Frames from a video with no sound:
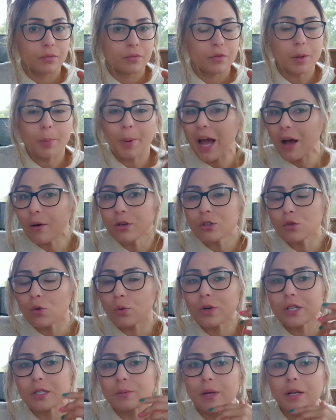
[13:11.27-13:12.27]
The power's
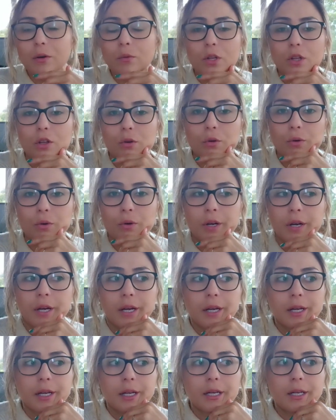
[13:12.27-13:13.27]
always been with you.
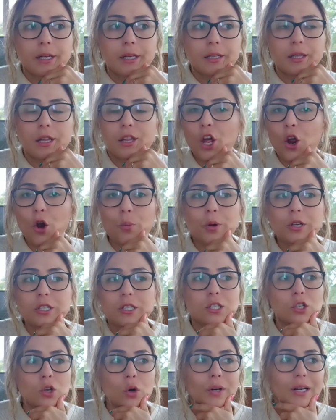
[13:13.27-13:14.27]
The therapist
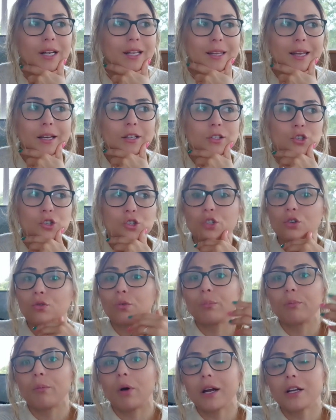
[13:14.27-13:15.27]
is only there just to
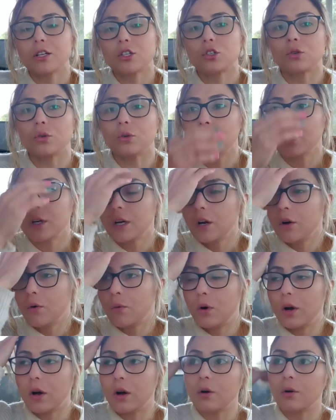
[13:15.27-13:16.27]
remind you,
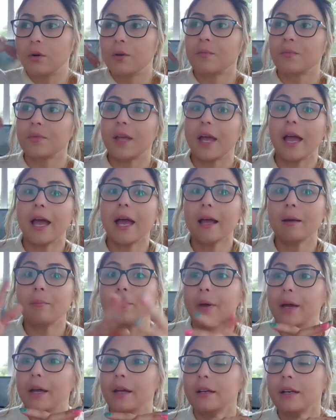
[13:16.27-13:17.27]
well, hey,
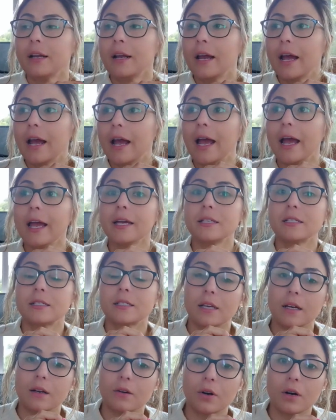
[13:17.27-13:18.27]
Ben, hey,
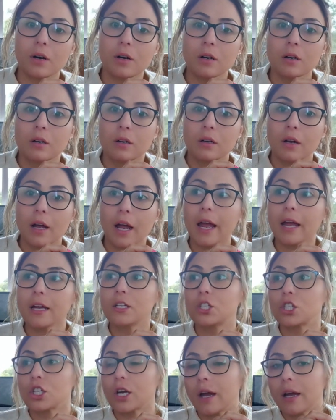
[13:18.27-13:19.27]
Sarah,
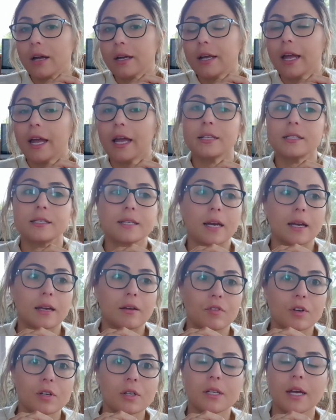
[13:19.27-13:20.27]
hey, Jack, hey,
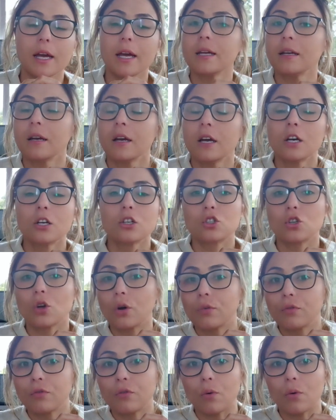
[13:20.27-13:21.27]
David, hey,
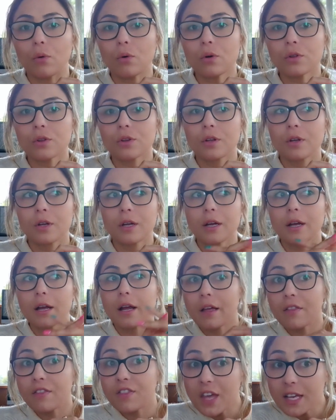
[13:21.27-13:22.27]
so forth.
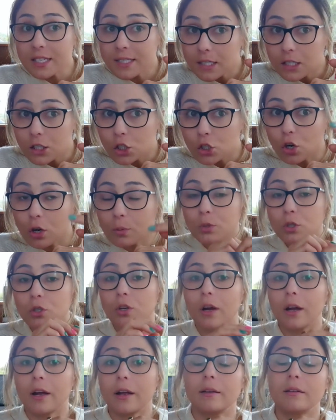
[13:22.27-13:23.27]
There's a stop
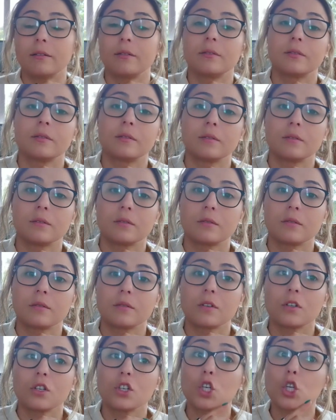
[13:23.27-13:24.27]
sign.
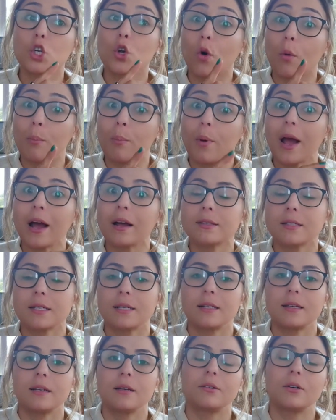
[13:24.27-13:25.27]
You're about to
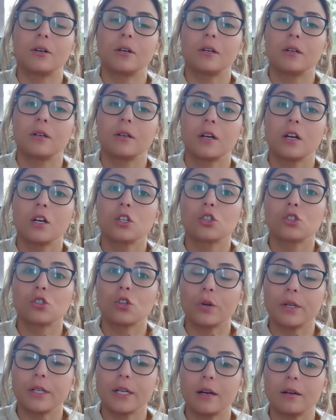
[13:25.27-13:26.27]
near it.
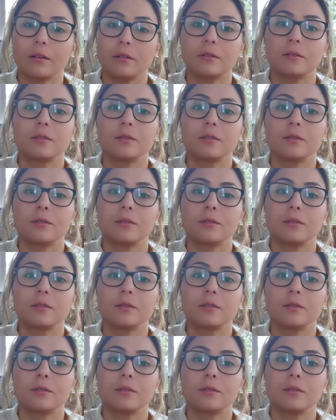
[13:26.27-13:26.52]
Slow down.